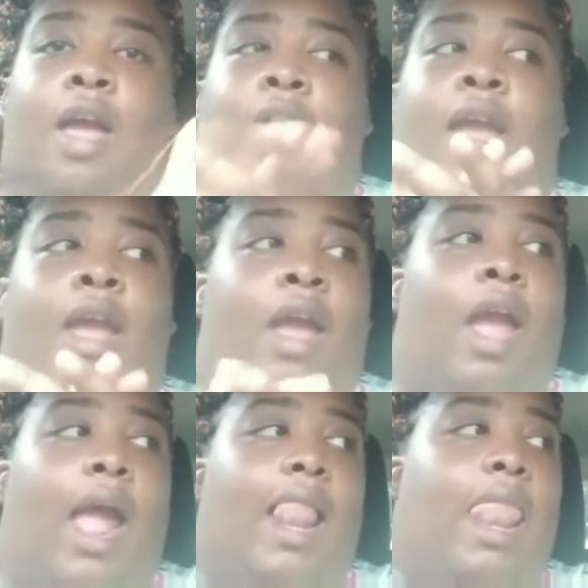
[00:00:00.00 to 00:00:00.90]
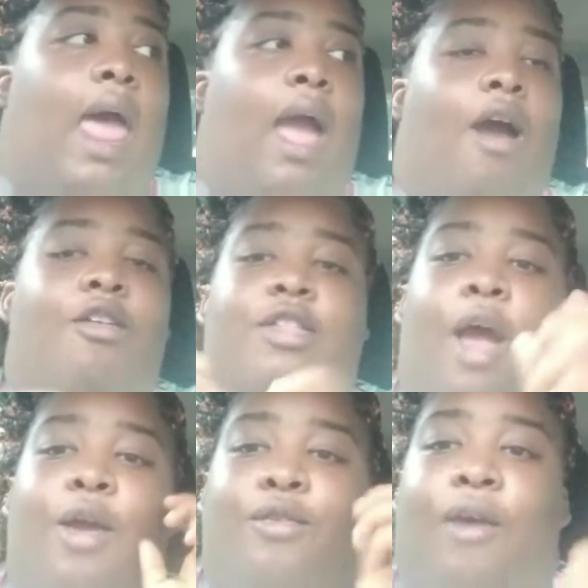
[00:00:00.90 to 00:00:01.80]
And like I'm gonna
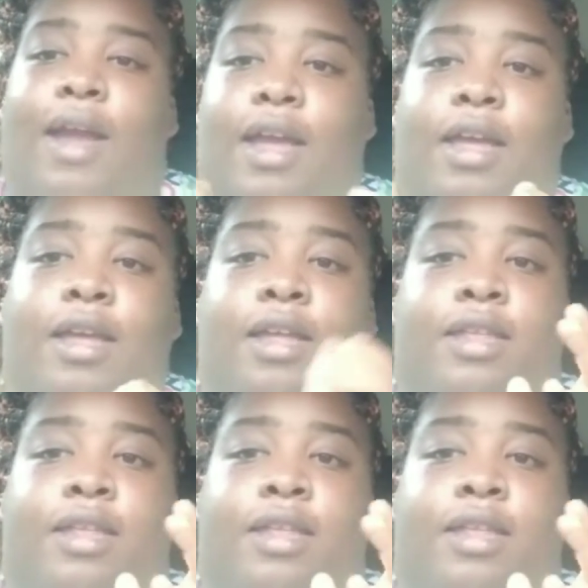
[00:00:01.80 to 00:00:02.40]
start drinking